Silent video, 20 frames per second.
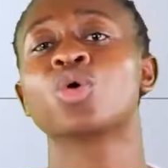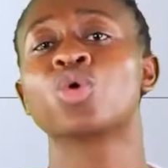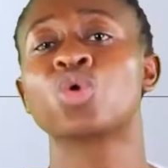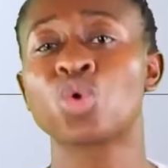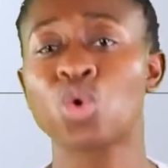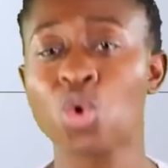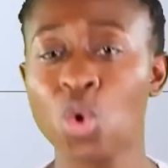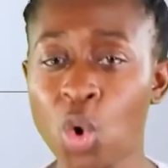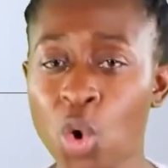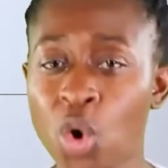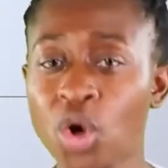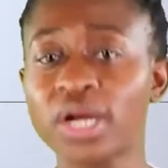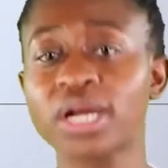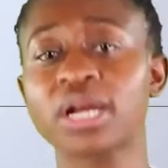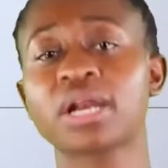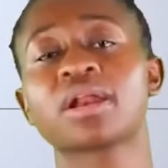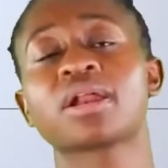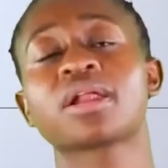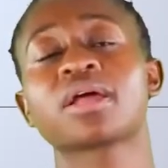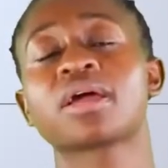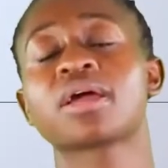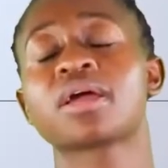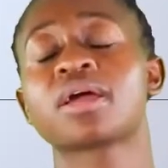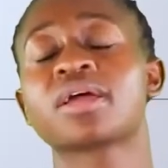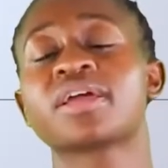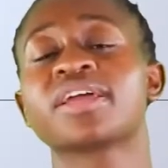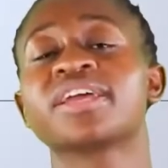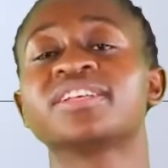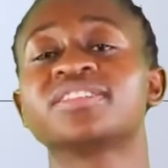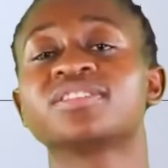grown
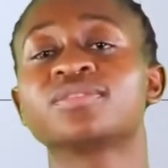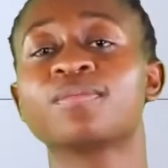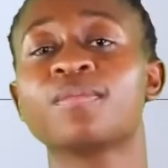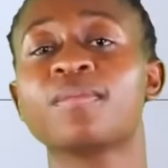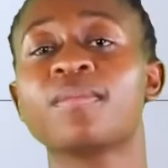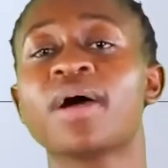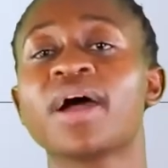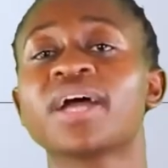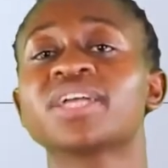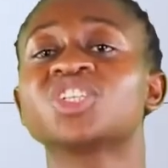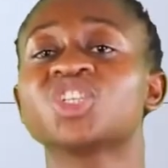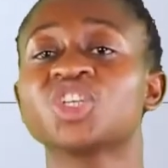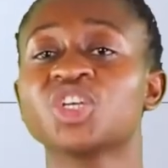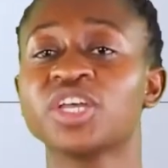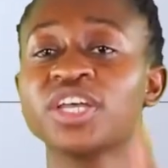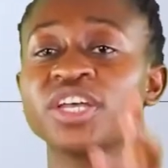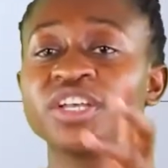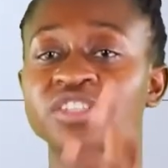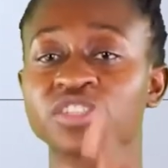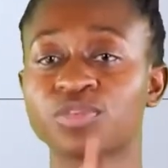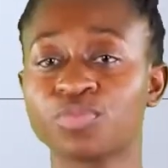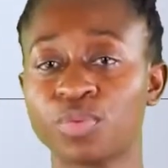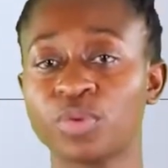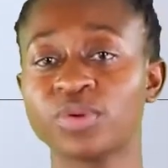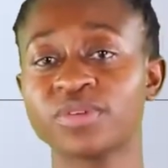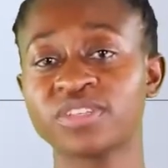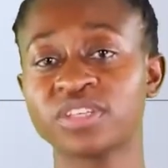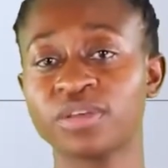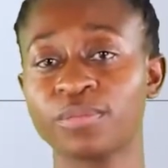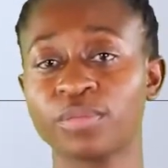as much as
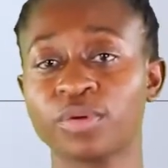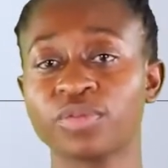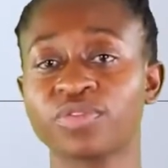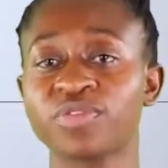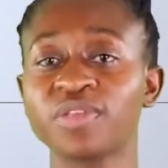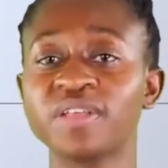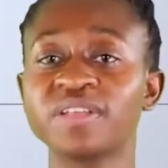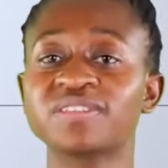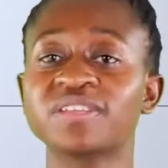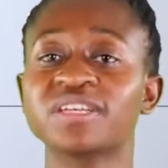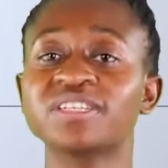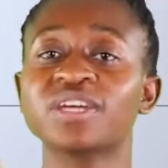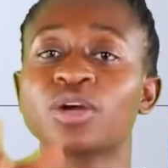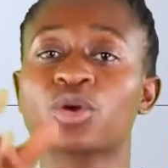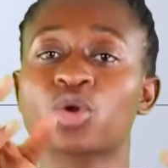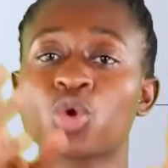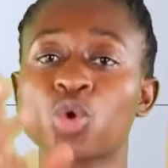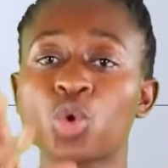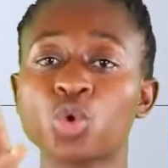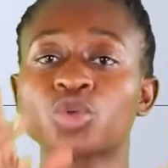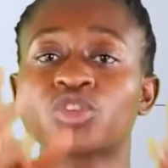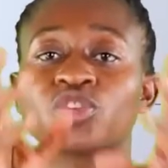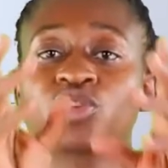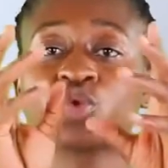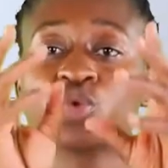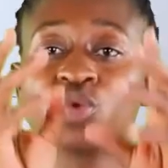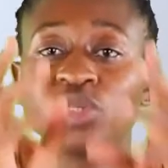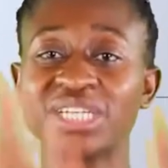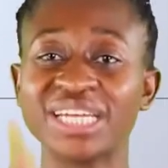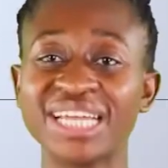possible, things that are close
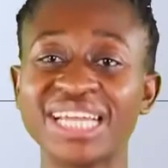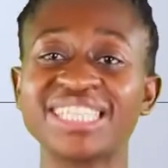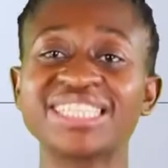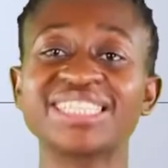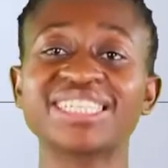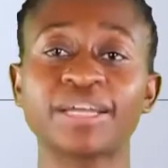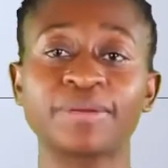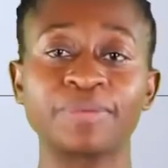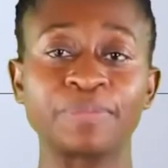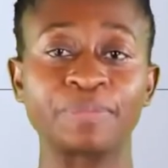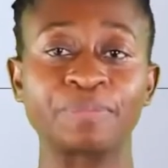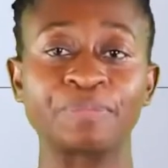to nature.